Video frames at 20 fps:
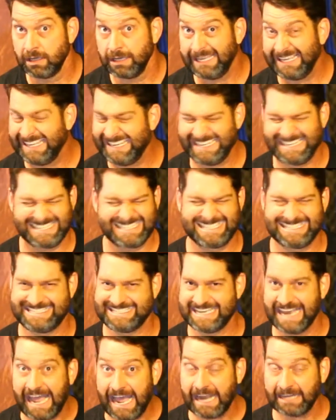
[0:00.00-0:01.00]
in
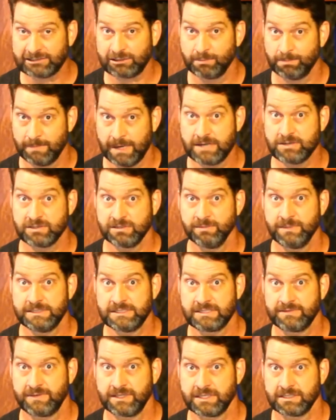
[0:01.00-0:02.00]
exact
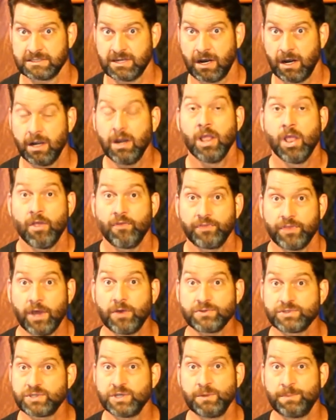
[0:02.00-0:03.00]
measurements of a guitar,
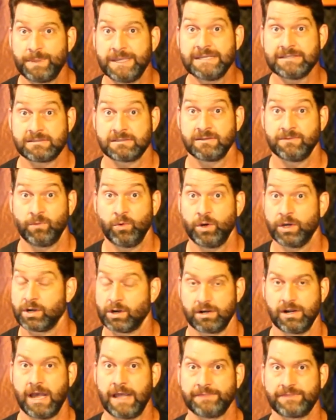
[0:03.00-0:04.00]
those two pieces of wood are
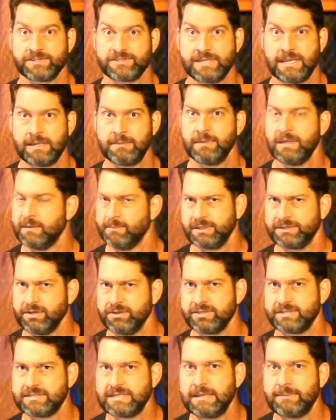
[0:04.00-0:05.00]
not the same, but they're
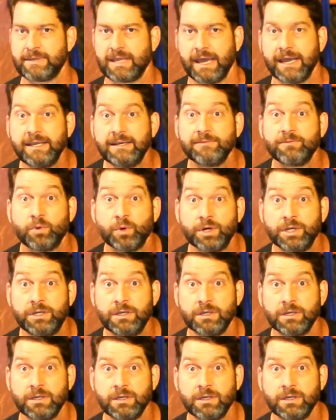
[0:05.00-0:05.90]
the same kind of wood.